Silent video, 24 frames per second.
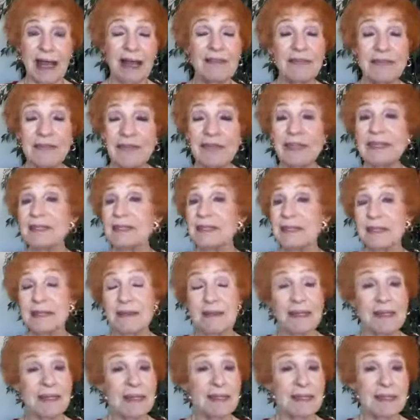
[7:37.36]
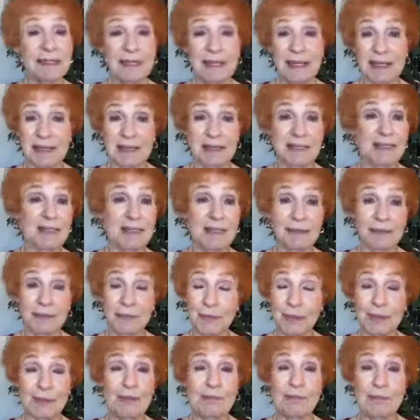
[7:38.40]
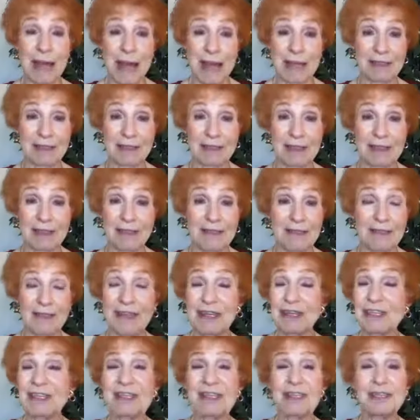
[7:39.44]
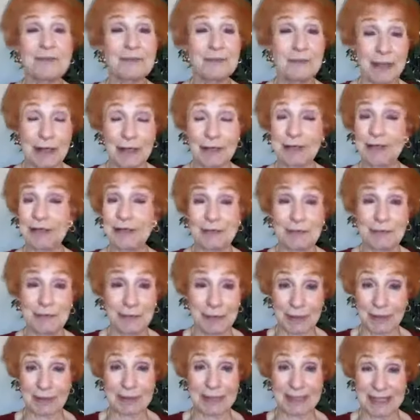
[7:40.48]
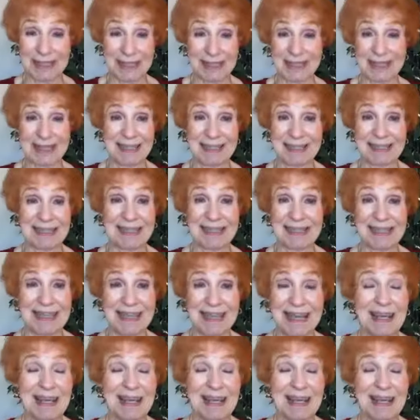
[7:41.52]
And this is the real magic. This is where it really sits.